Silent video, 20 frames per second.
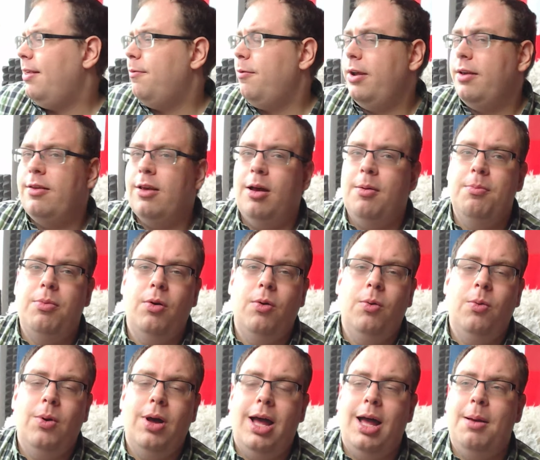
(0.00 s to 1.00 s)
for
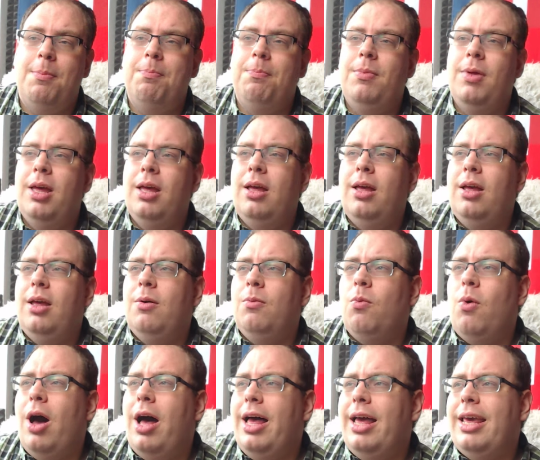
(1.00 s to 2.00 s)
example?
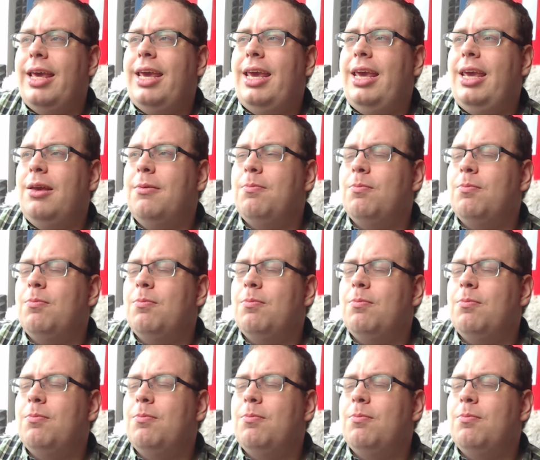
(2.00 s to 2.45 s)
Why